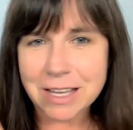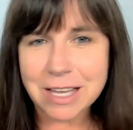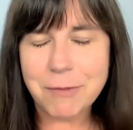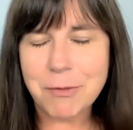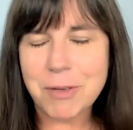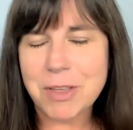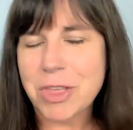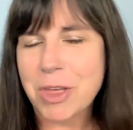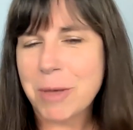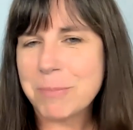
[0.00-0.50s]
give a
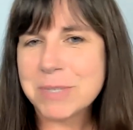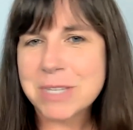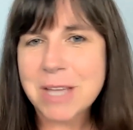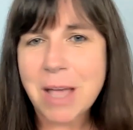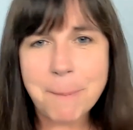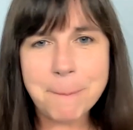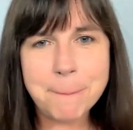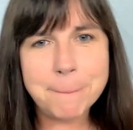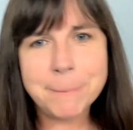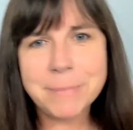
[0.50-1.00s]
thumbs
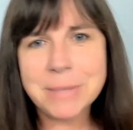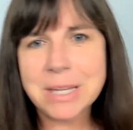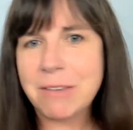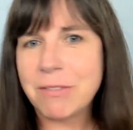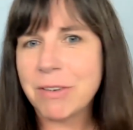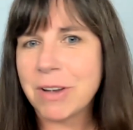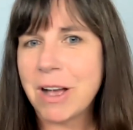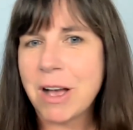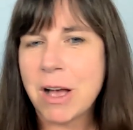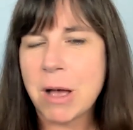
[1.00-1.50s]
up, leave a
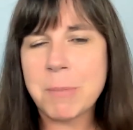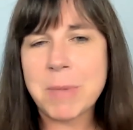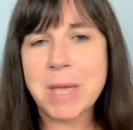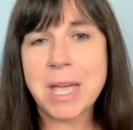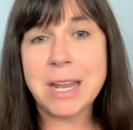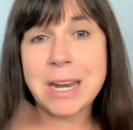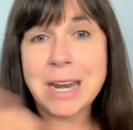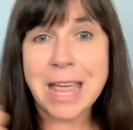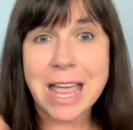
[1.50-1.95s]
comment,